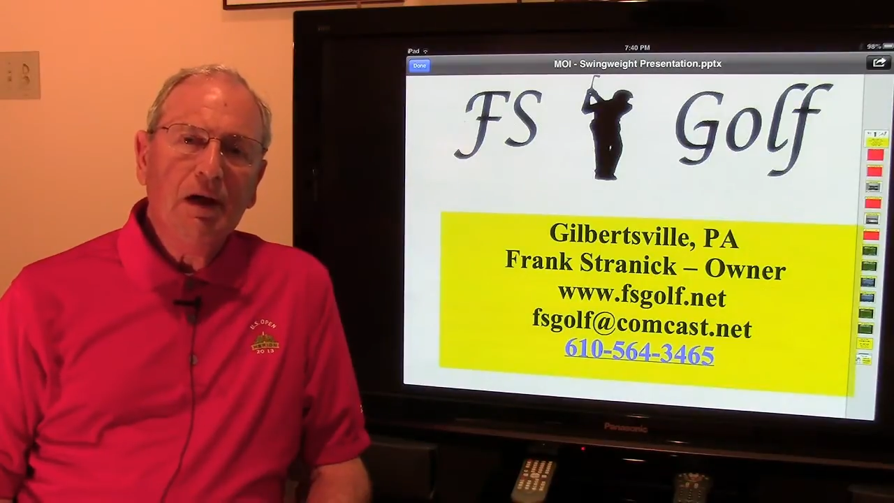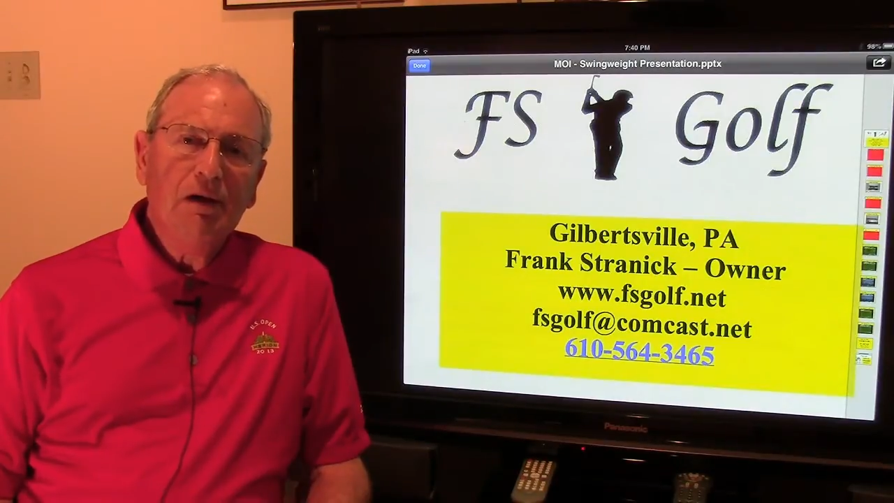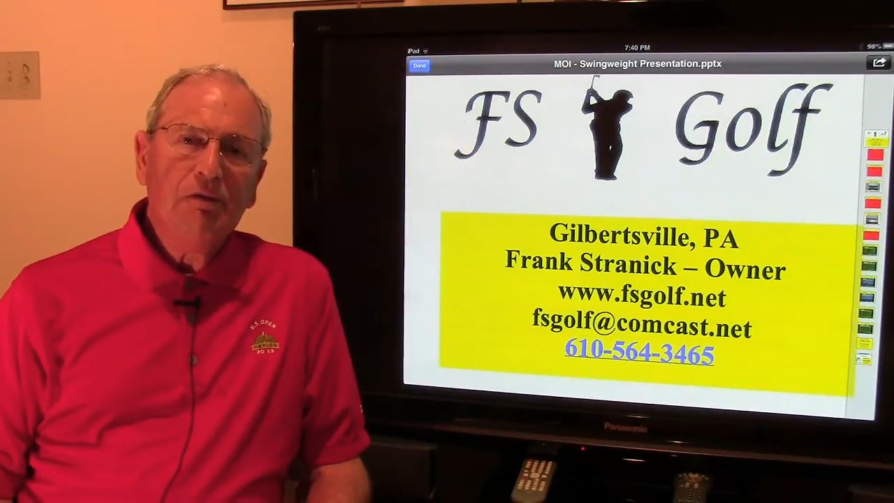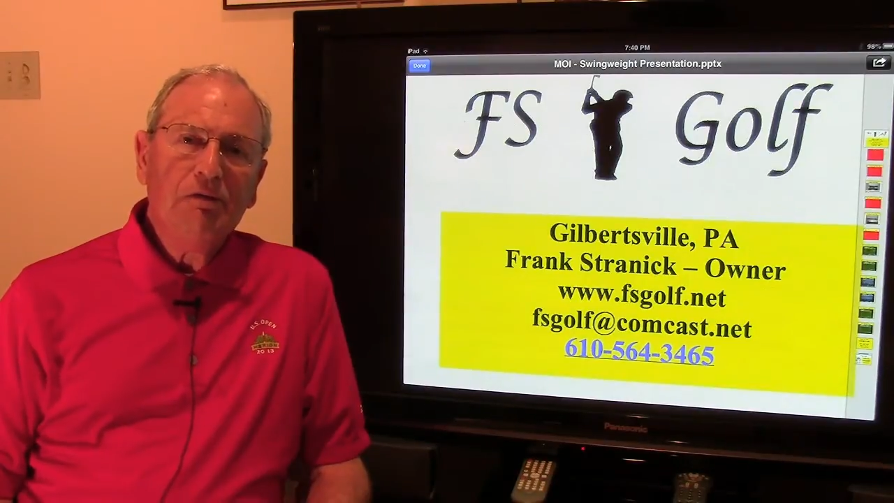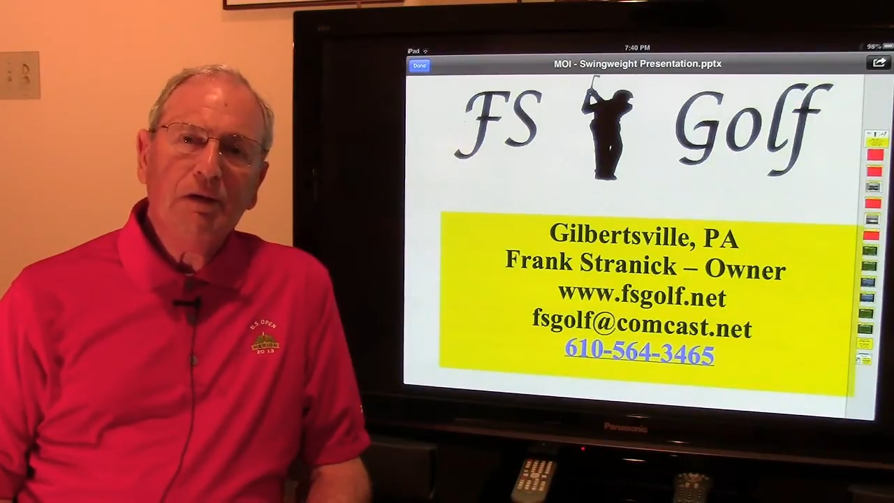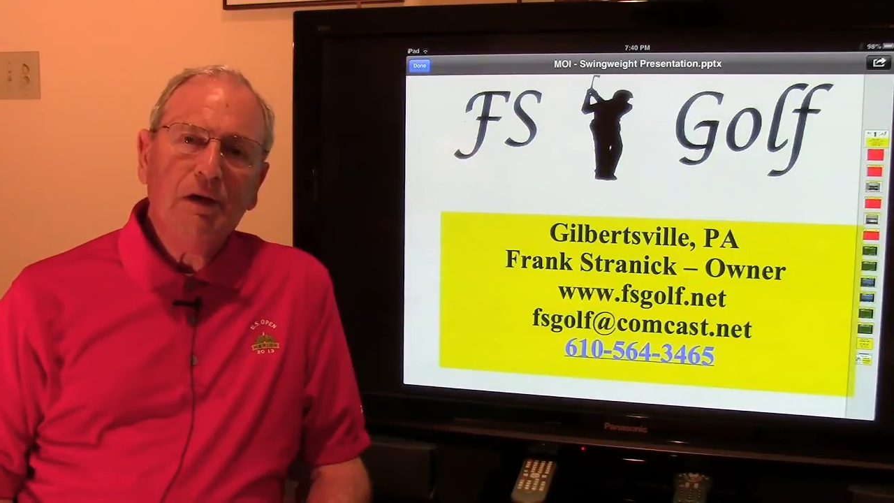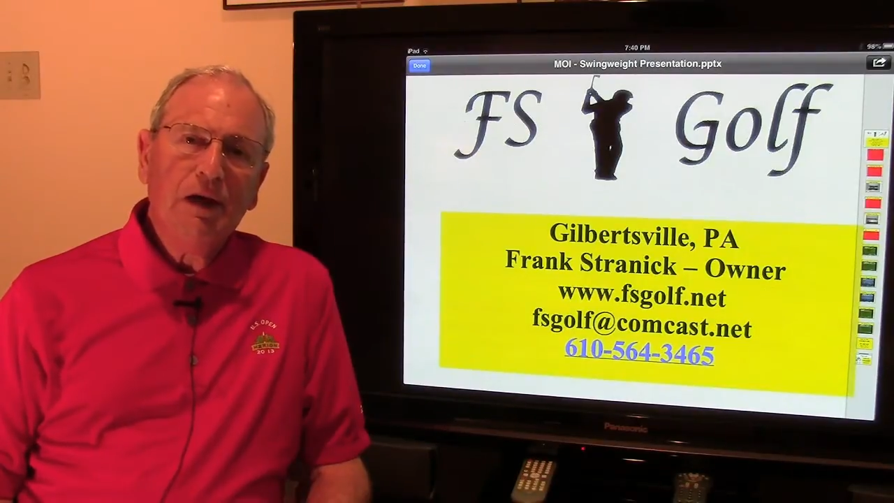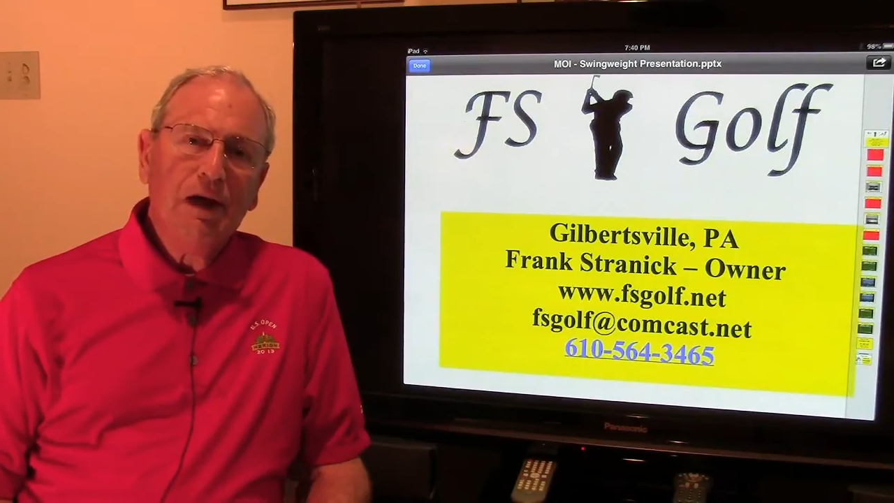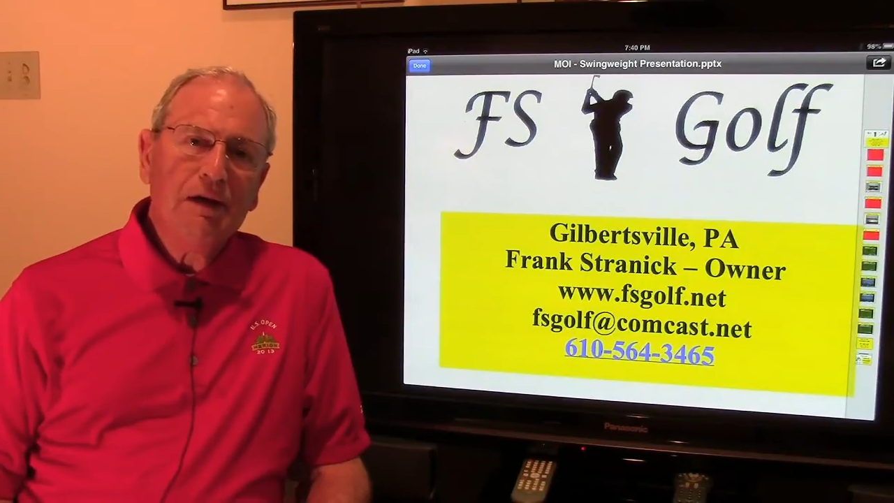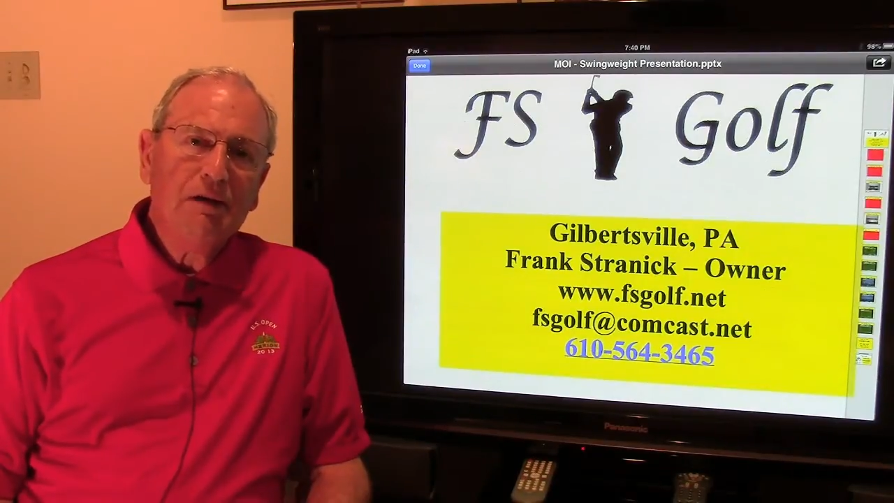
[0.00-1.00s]
have
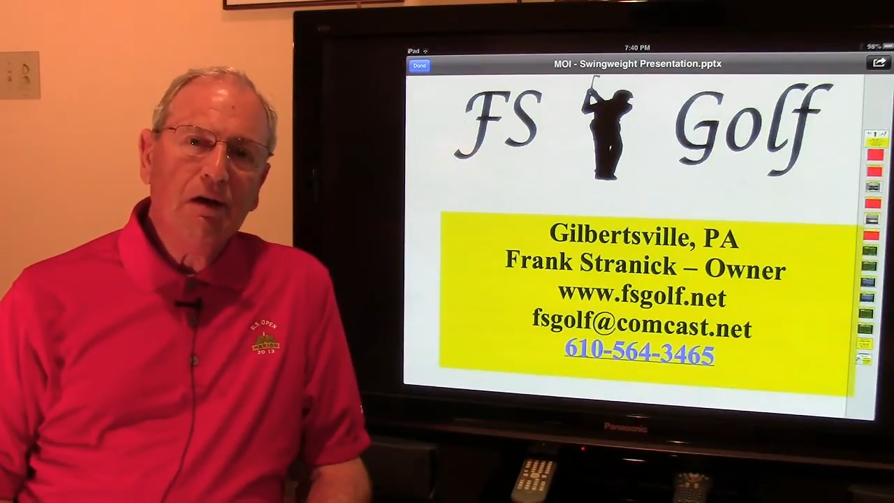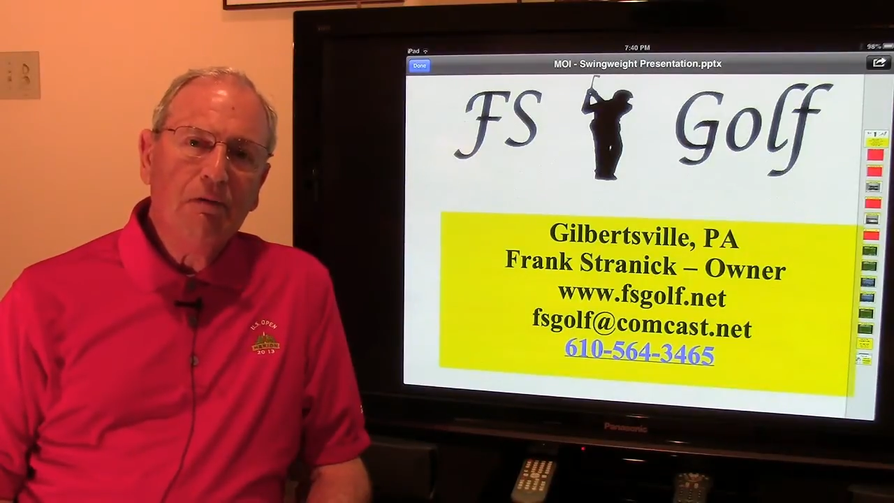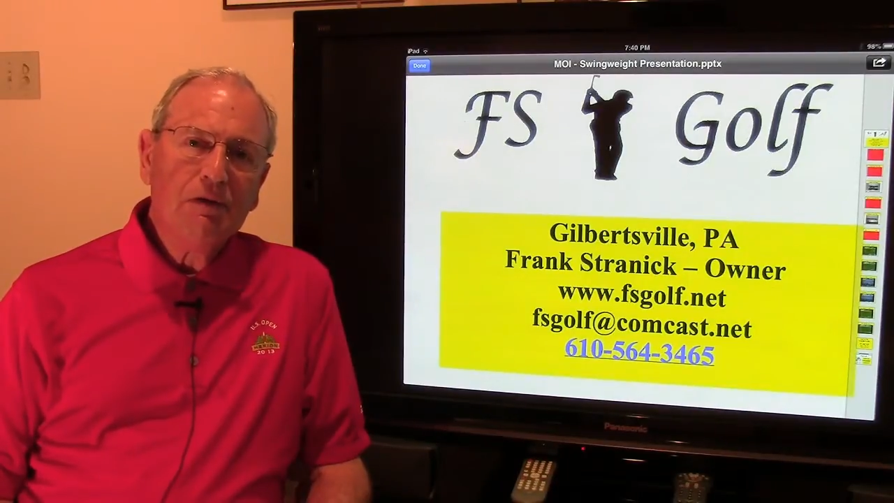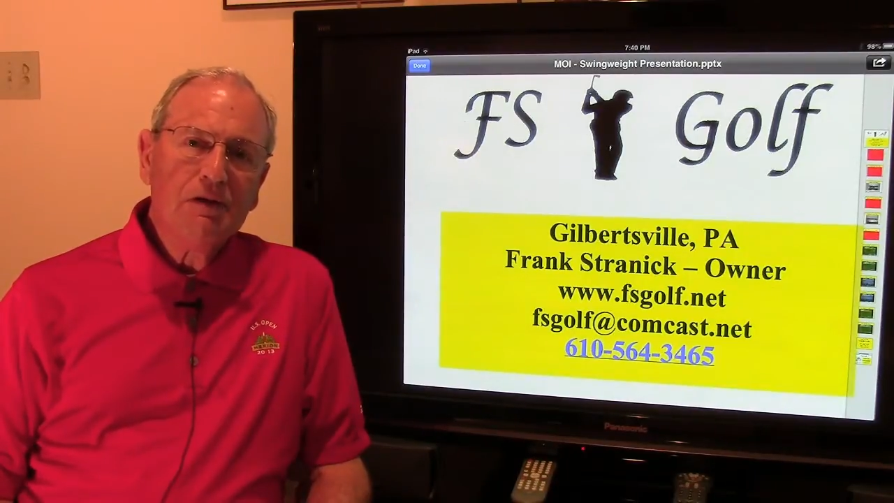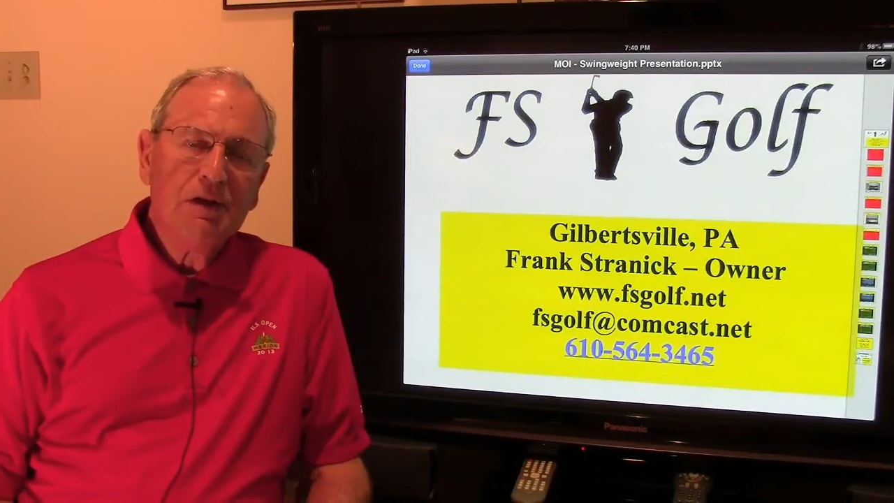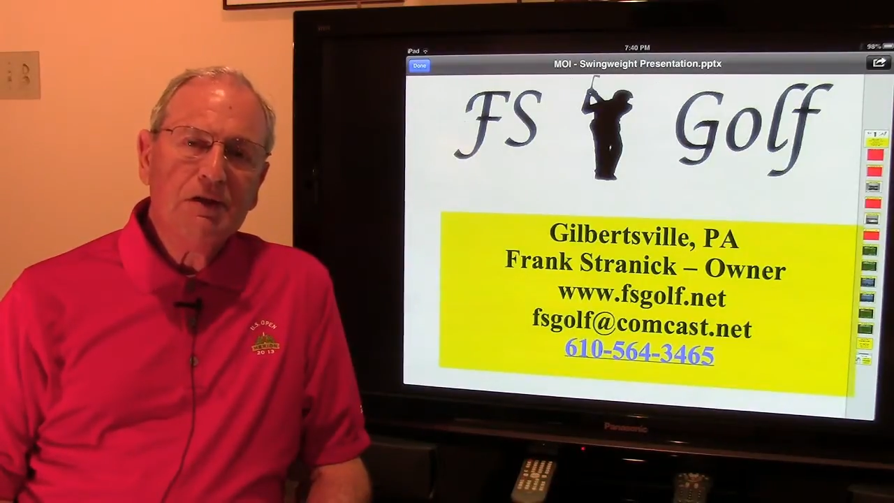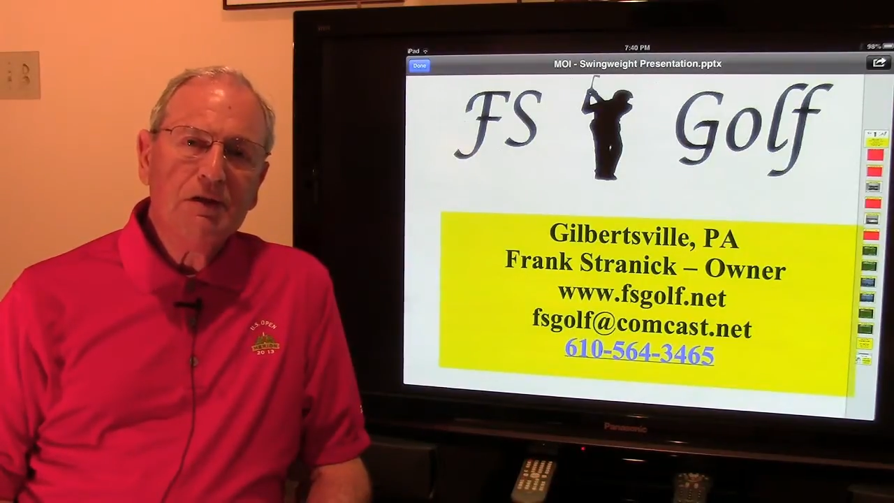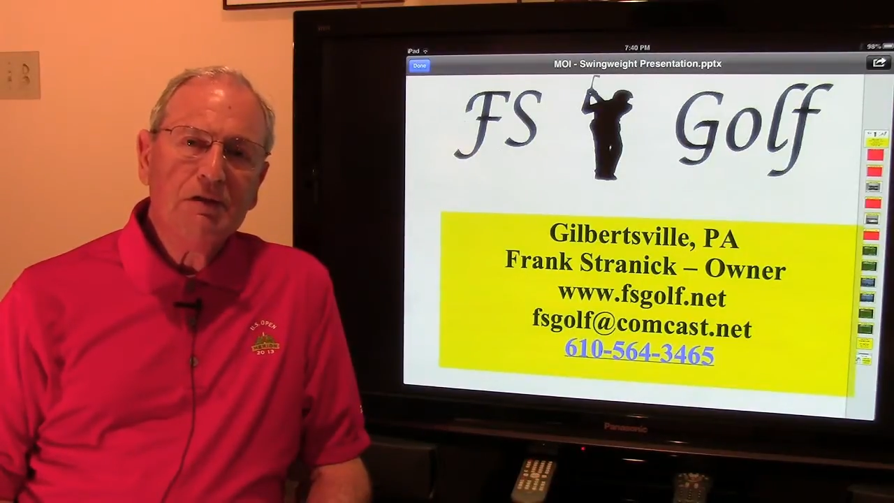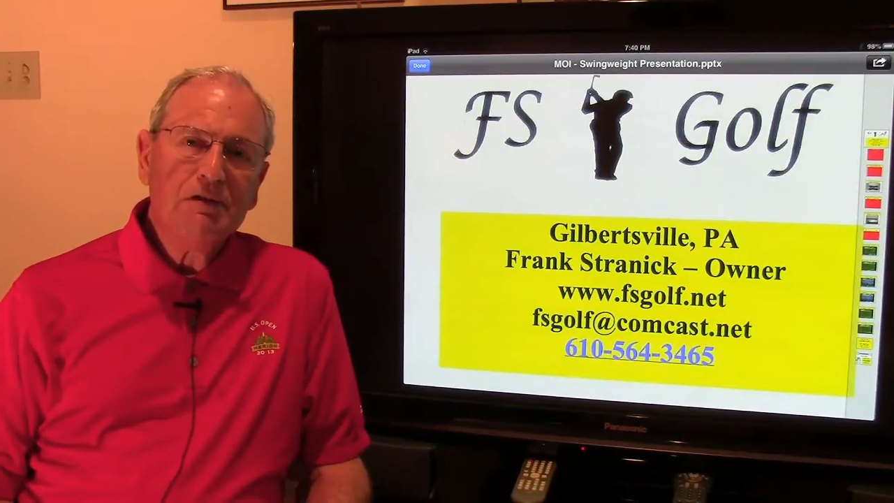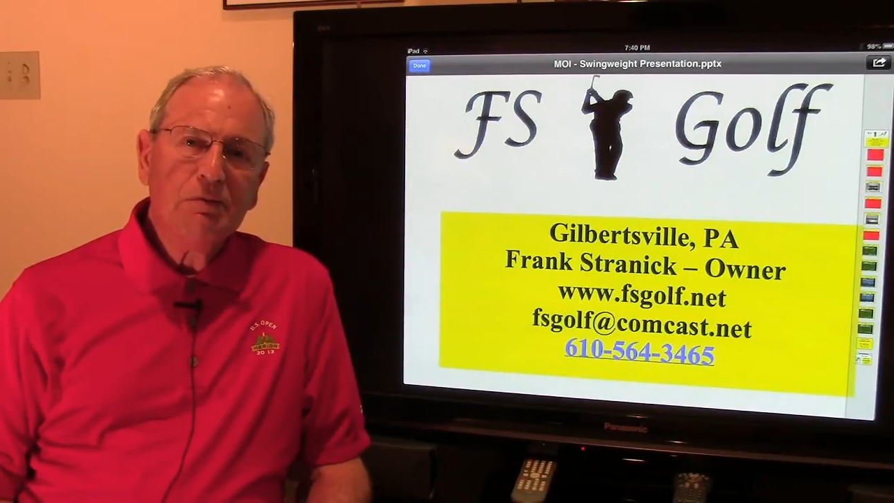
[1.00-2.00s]
had
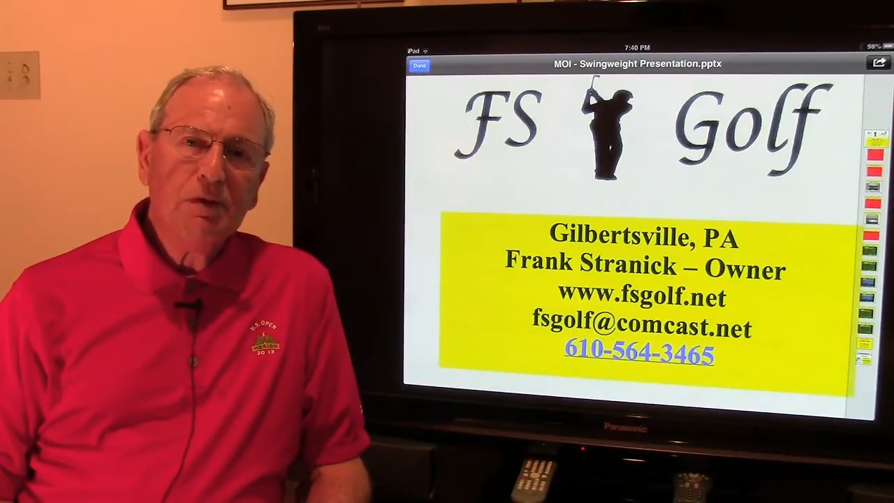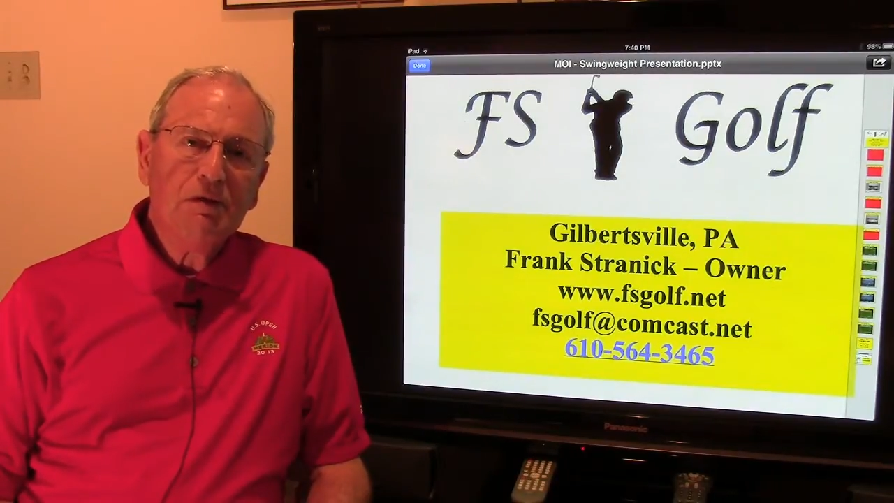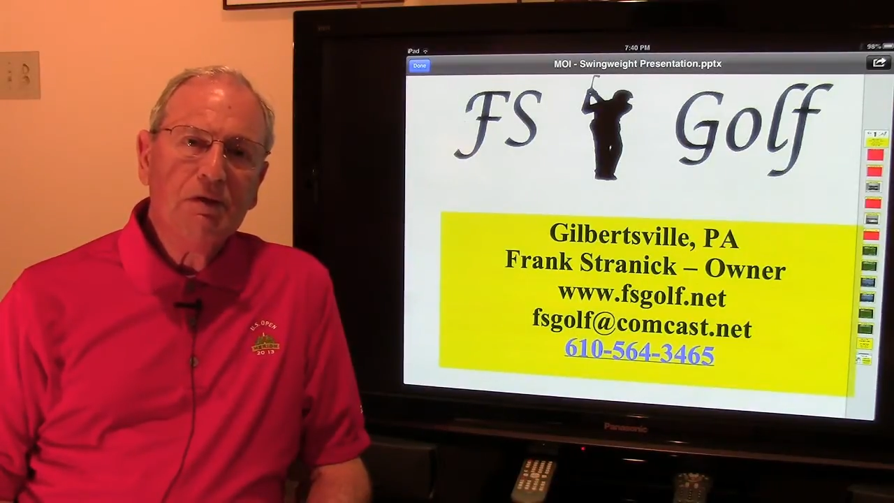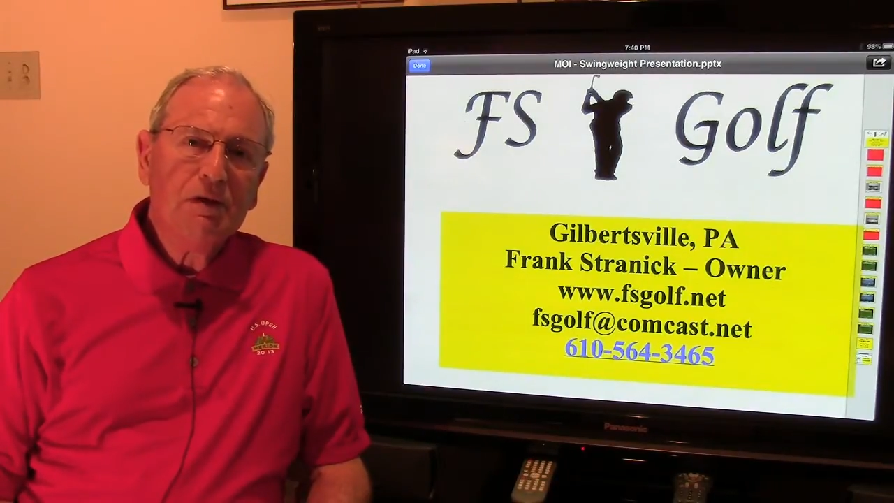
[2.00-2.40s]
conversations with